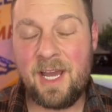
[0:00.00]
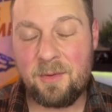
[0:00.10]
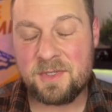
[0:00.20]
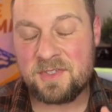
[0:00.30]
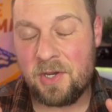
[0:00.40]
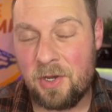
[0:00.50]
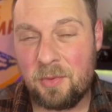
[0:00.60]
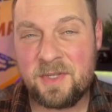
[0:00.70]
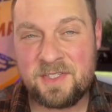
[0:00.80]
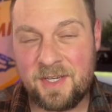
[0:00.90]
I was
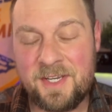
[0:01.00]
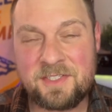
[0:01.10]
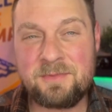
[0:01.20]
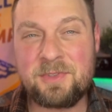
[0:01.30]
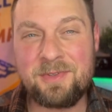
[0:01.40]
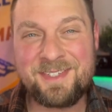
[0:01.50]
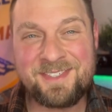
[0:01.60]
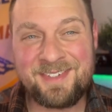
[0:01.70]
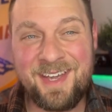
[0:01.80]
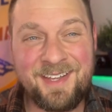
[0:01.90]
always accustomed to the
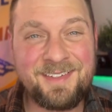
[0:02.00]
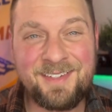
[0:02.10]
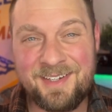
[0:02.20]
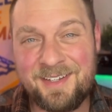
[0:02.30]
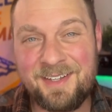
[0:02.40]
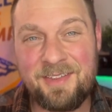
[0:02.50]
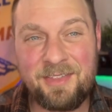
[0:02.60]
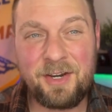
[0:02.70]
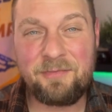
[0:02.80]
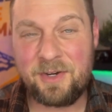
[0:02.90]
state getting
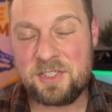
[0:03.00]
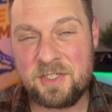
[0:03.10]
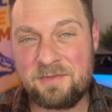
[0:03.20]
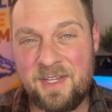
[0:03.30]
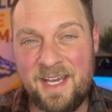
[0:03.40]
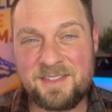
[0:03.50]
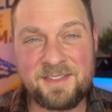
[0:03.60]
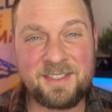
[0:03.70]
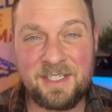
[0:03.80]
their fair share of taxes.